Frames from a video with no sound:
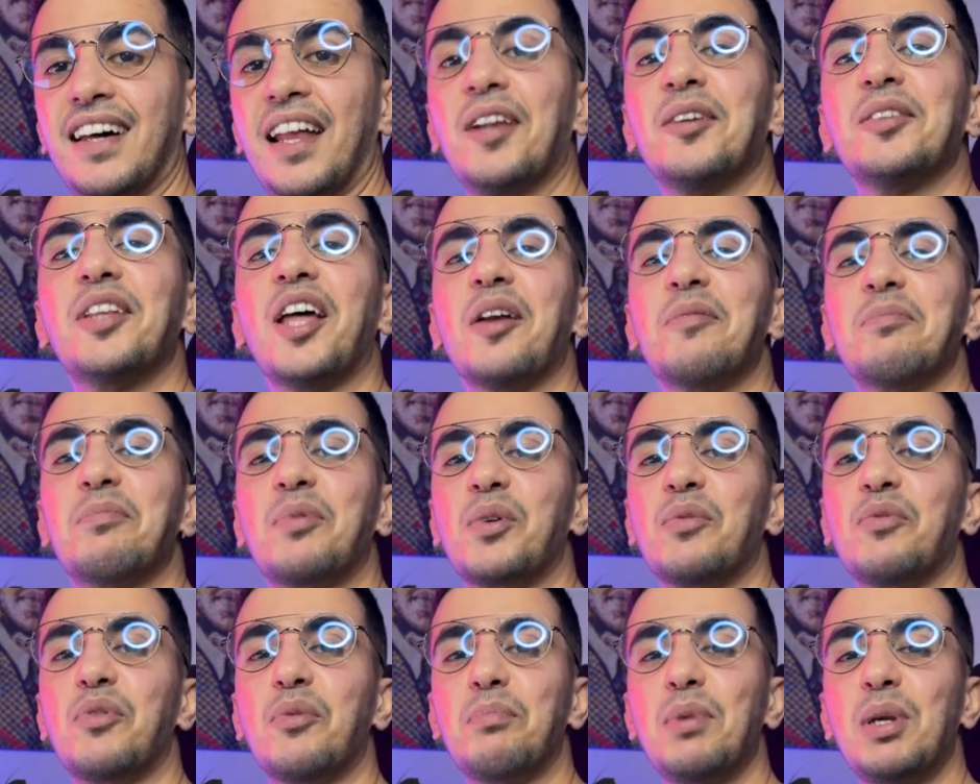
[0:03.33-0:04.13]
Hello there
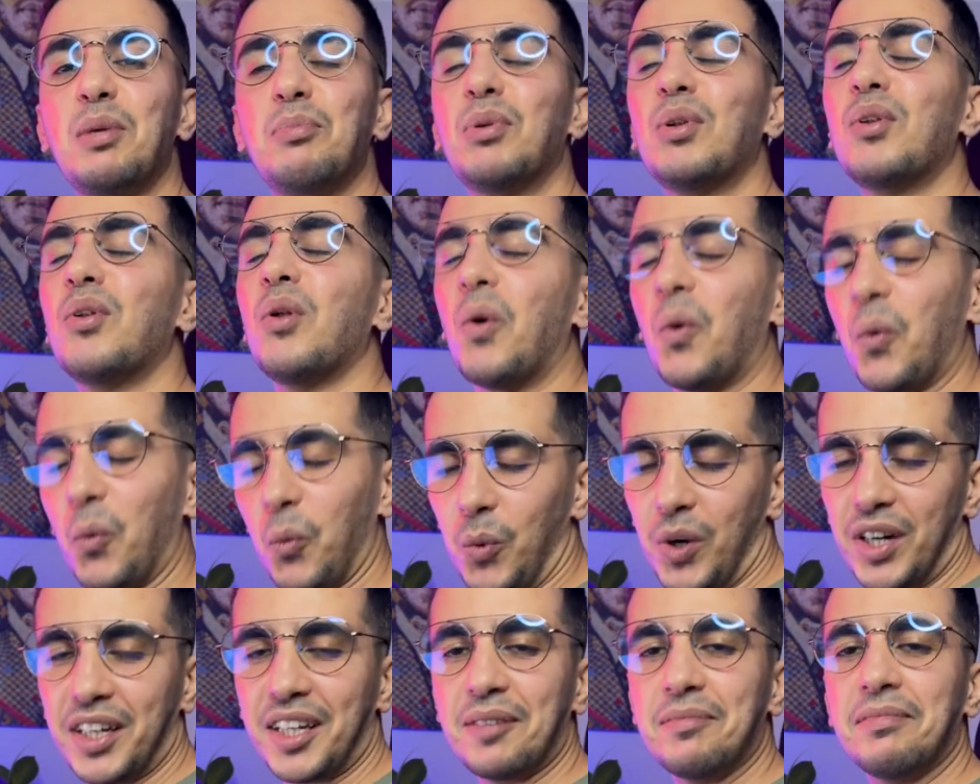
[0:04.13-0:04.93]
beautiful people,
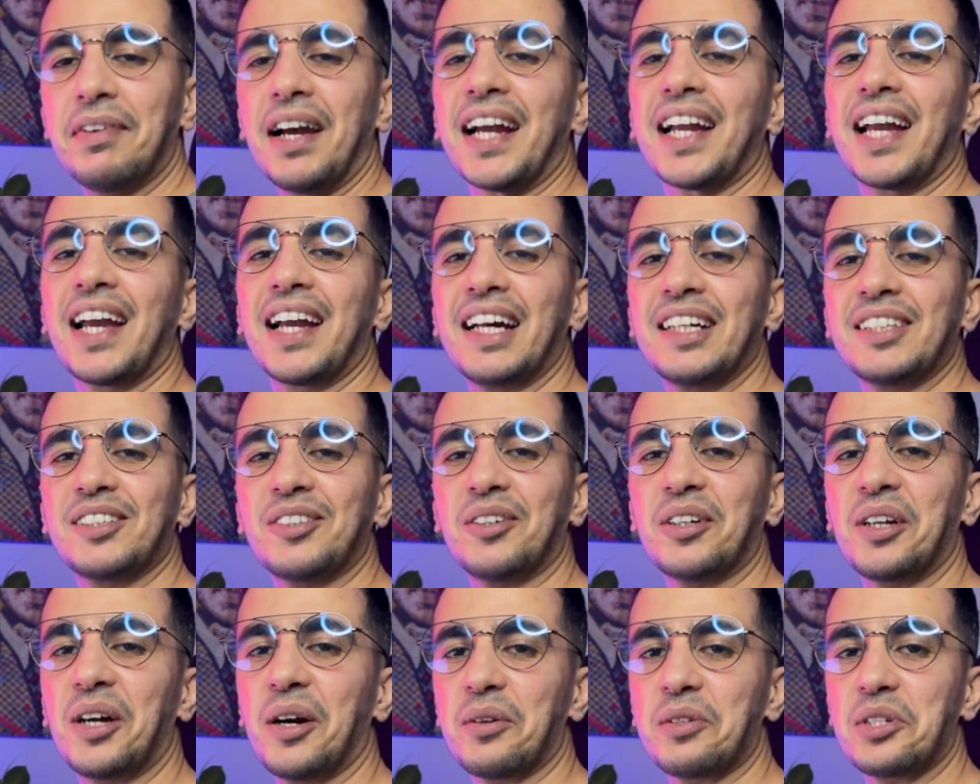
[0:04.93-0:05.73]
welcome back again
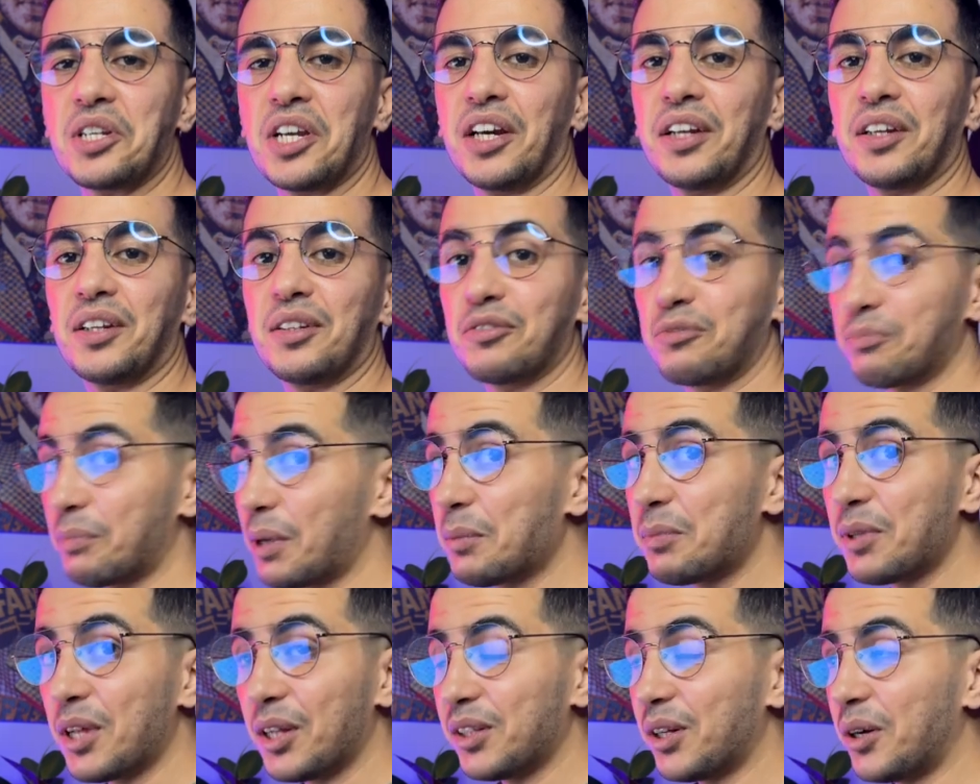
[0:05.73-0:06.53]
on our channel. For
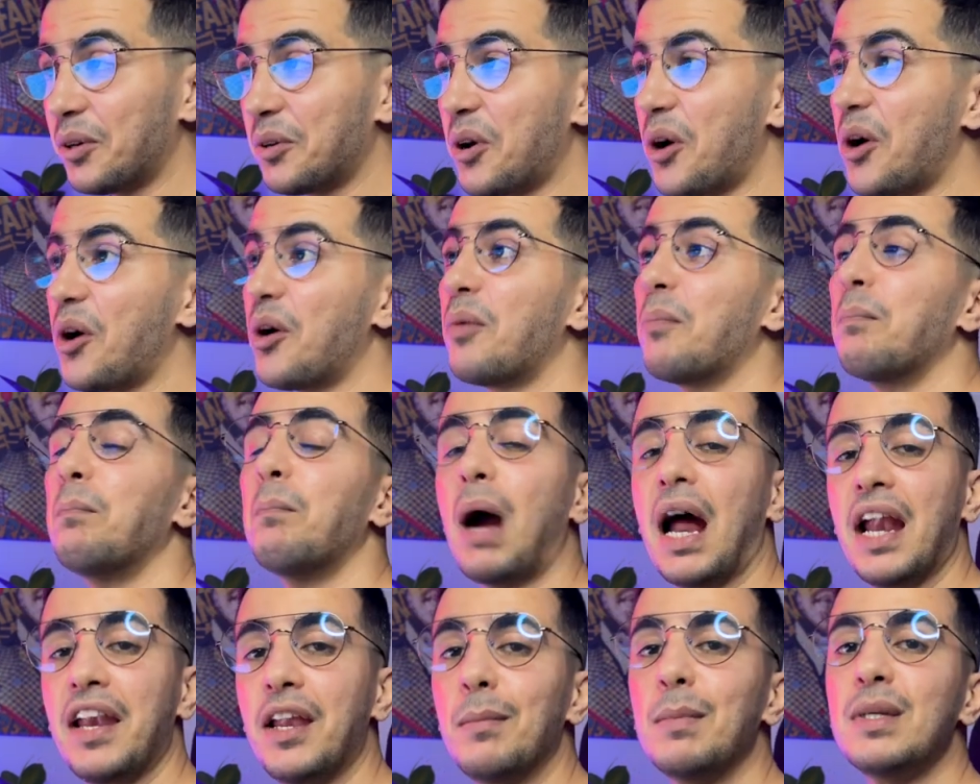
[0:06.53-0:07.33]
people that don't know,
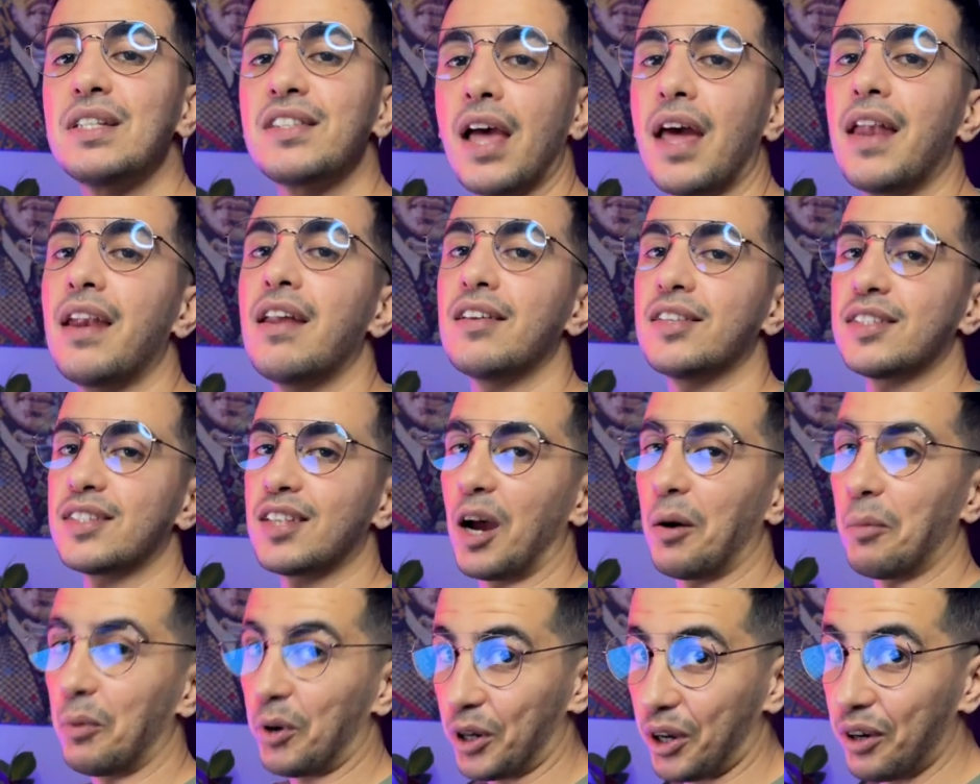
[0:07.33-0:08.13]
my name is Anas,
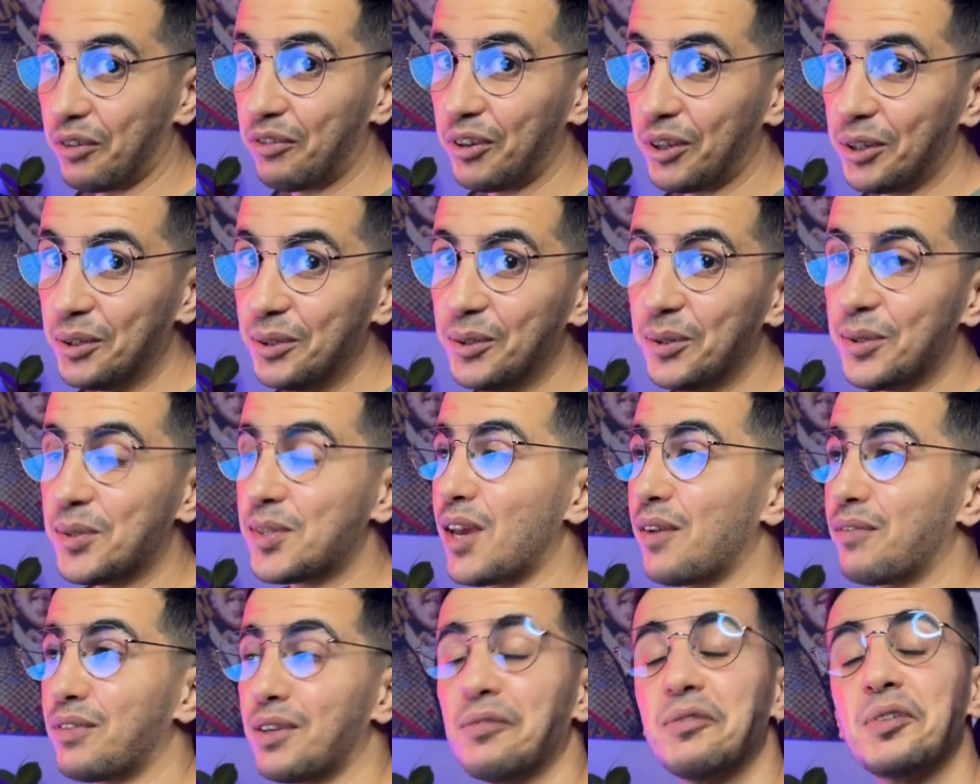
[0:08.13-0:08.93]
I'm working for you, so
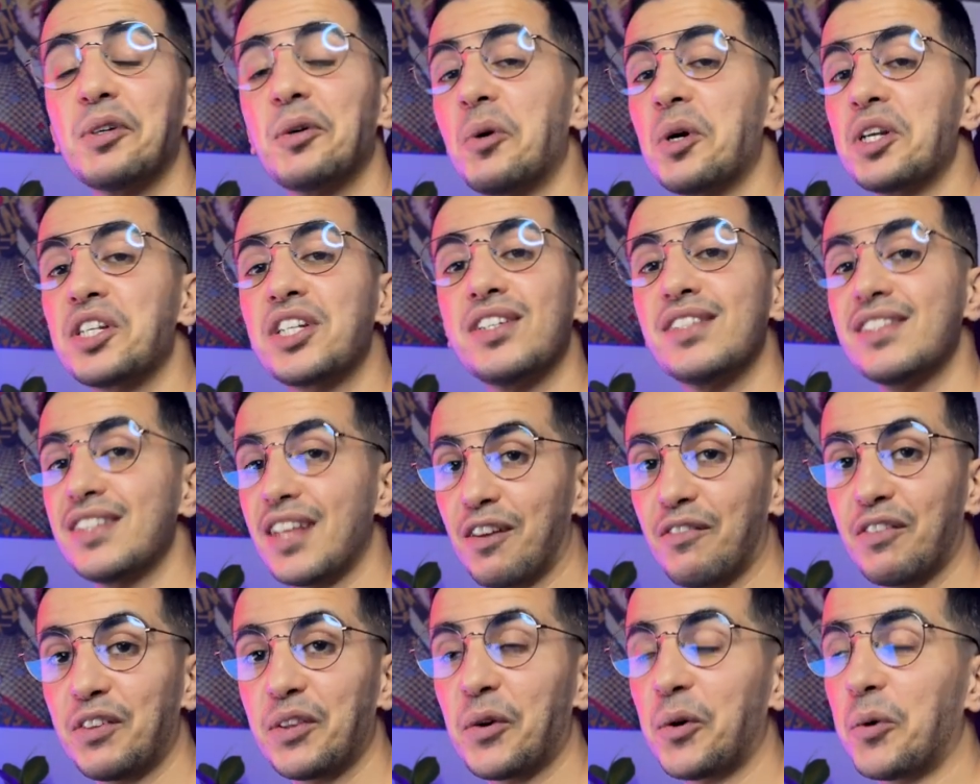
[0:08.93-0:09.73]
if you have any questions any
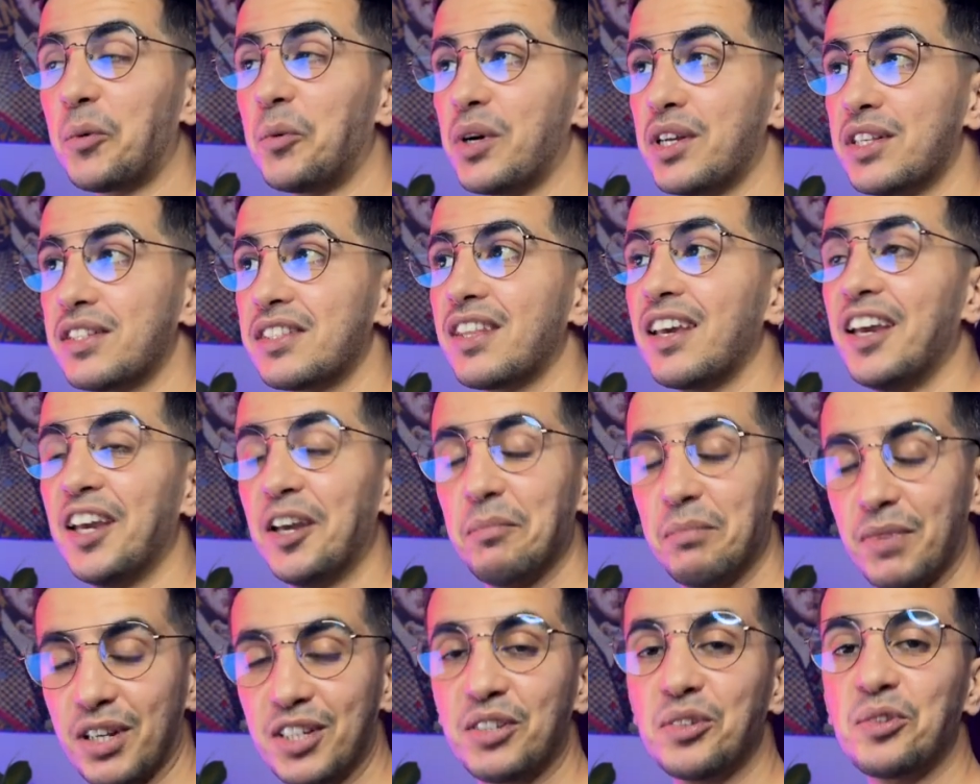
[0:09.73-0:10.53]
video requests,
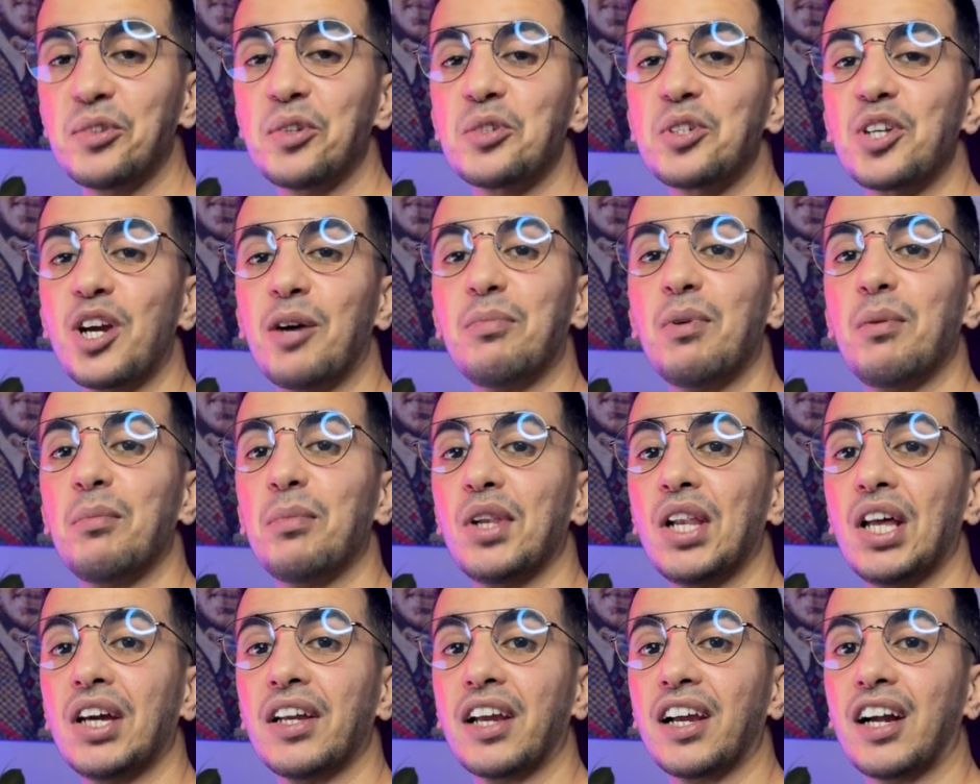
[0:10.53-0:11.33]
make sure to drop on the
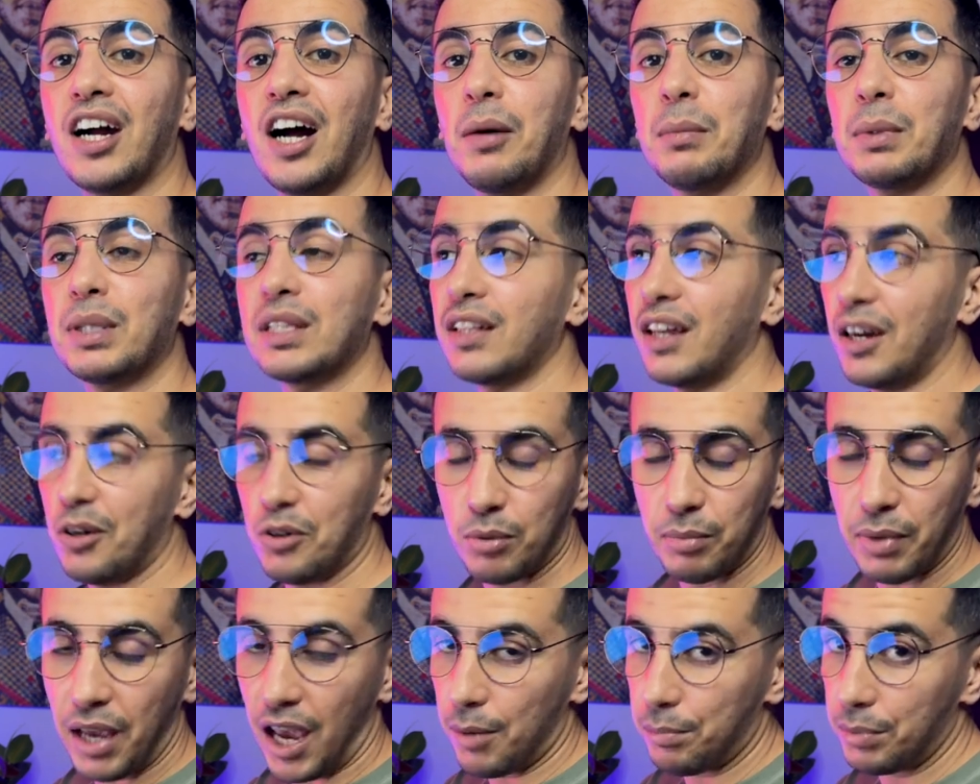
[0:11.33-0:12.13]
line a comment, I would
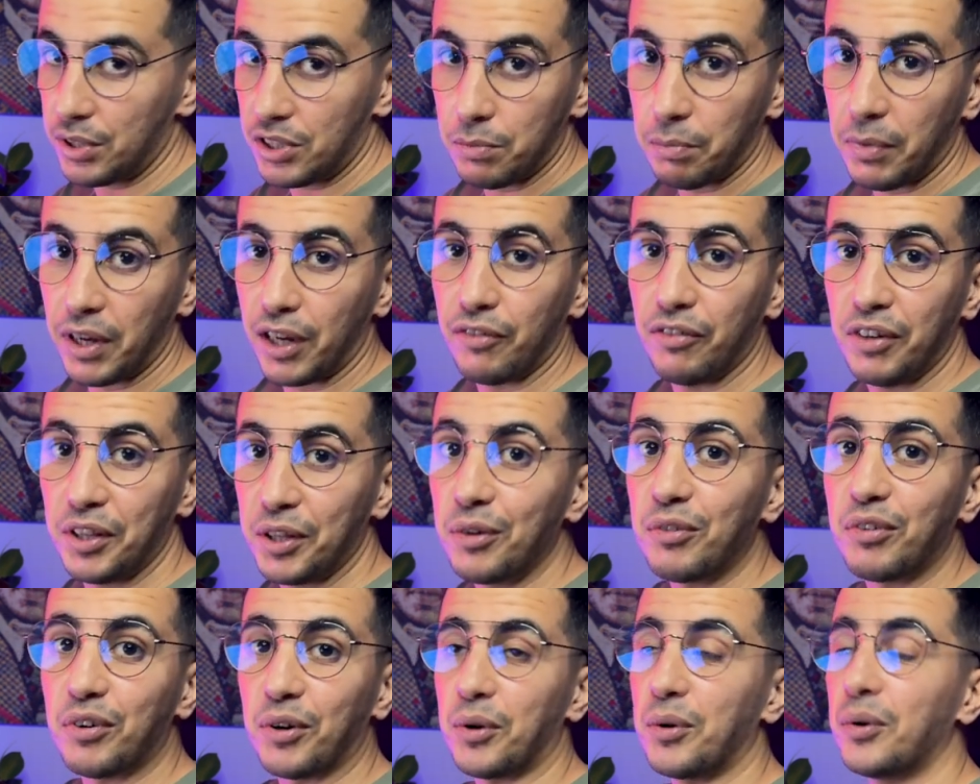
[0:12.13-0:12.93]
be happy to make a
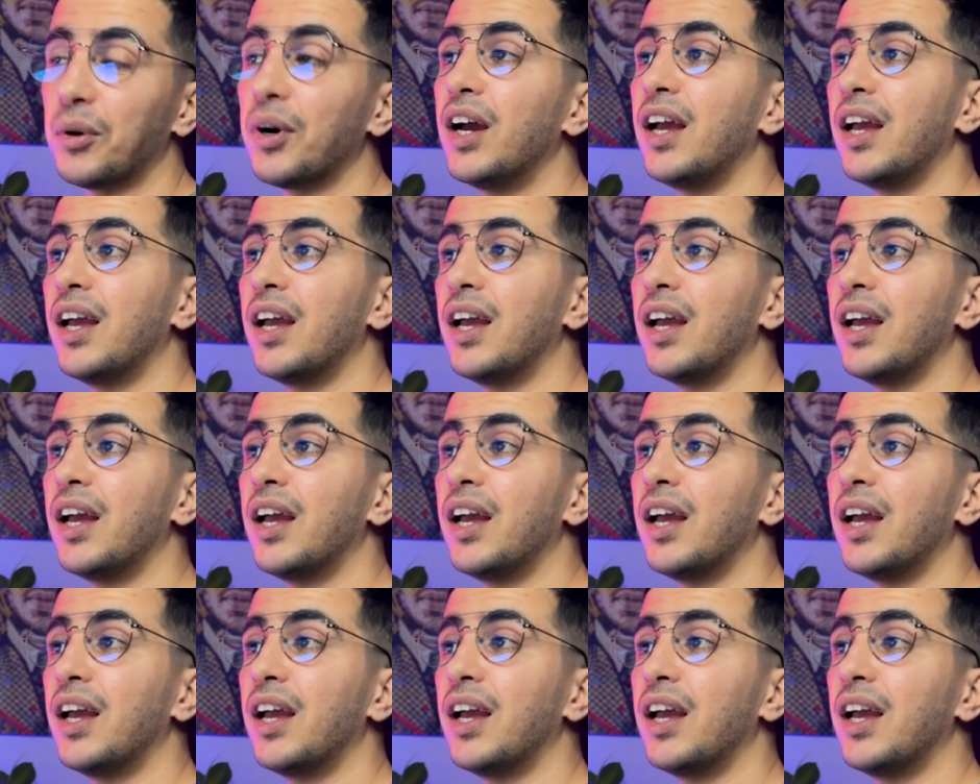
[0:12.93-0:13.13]
video for you.